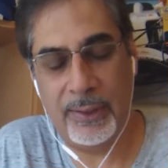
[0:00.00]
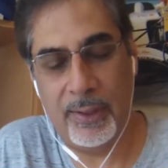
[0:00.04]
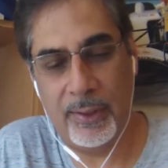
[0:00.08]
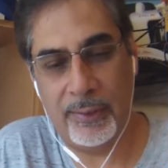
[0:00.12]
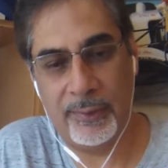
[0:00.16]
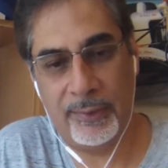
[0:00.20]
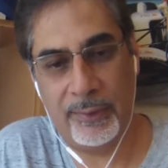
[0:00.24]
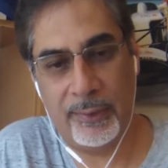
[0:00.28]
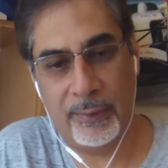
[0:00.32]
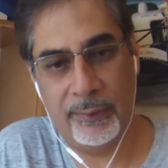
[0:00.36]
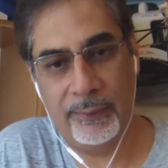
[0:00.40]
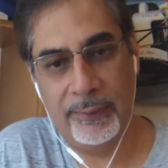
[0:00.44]

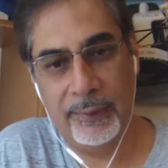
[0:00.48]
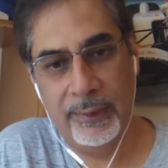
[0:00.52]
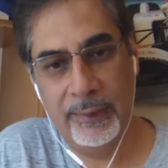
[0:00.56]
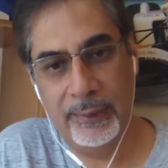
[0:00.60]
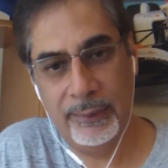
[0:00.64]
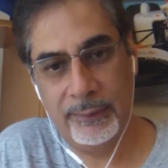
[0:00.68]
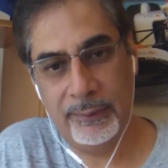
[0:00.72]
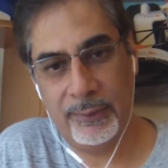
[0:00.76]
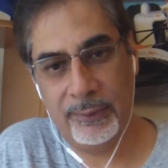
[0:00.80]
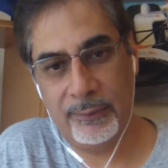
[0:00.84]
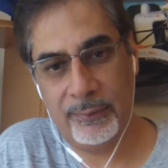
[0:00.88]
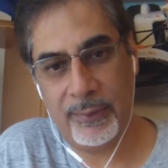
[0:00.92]
so
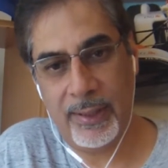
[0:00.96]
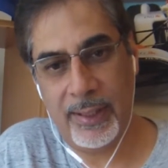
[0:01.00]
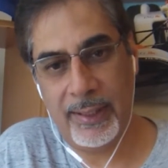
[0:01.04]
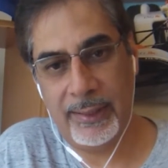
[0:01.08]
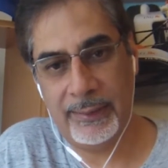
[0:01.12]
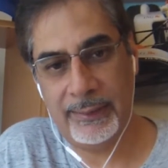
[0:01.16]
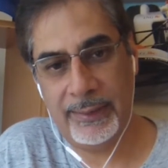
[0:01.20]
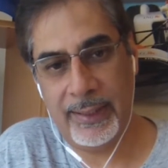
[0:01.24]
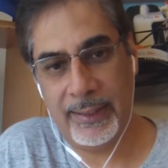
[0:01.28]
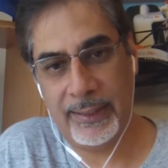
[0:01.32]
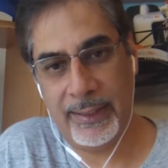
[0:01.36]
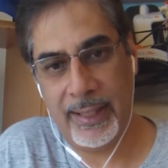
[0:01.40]
to try
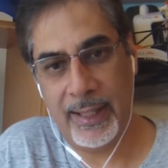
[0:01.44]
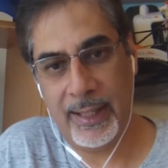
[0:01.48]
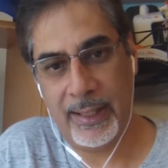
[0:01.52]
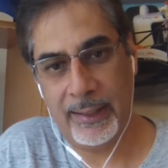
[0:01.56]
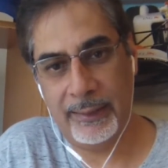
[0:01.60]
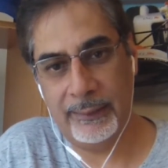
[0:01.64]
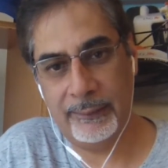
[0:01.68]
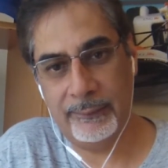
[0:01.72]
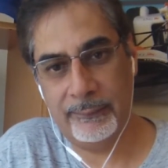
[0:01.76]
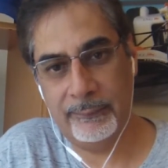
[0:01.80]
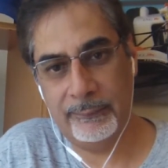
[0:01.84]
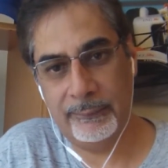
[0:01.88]
and get
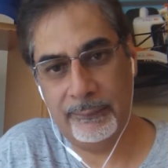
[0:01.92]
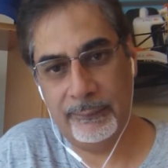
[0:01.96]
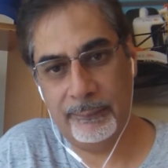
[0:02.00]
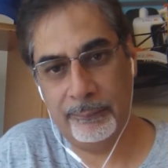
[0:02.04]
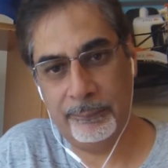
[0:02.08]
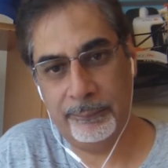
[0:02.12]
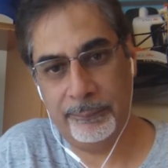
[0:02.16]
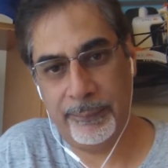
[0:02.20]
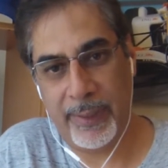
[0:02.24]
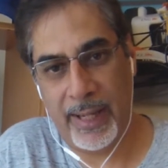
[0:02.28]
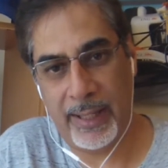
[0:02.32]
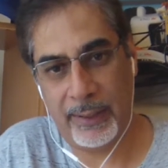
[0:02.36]
that
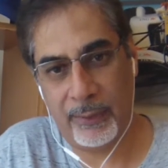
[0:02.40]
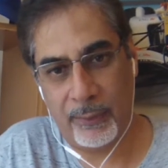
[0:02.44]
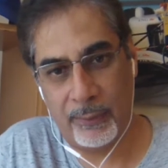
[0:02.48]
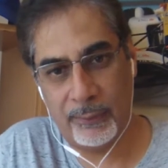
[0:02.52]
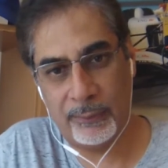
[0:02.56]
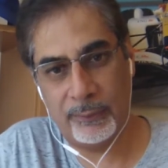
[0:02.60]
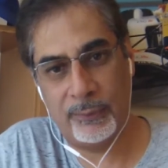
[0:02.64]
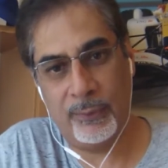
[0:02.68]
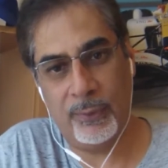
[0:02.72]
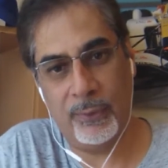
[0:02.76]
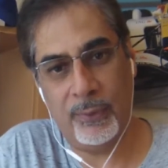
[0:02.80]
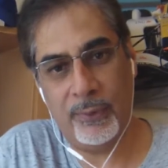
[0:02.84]
back
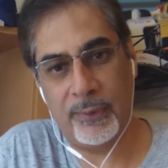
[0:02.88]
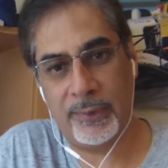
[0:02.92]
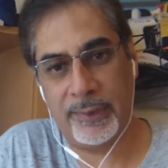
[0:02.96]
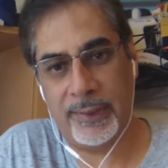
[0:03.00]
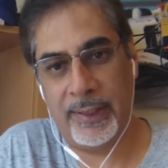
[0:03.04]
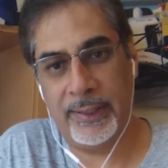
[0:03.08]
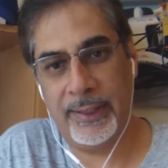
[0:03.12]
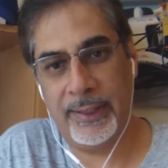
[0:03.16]
on course, I